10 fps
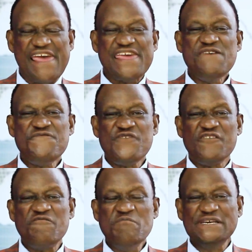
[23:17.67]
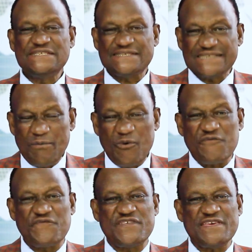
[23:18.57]
If you have missed some
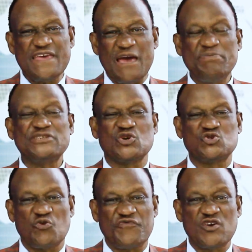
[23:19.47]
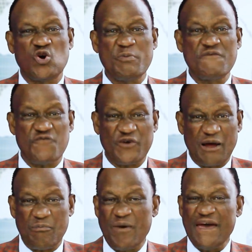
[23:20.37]
of the episodes of Econ
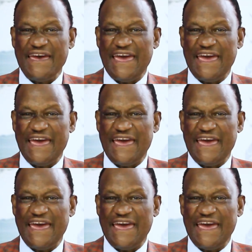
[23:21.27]
Forum,